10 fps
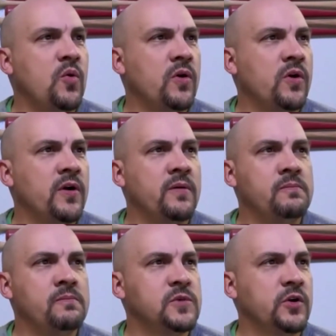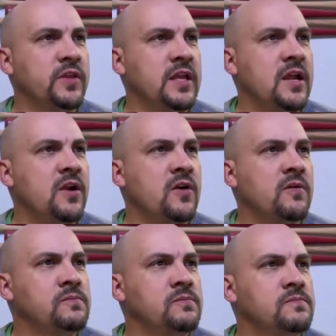quarter or the
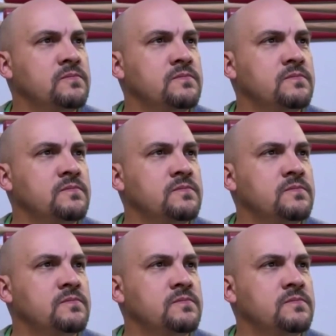year,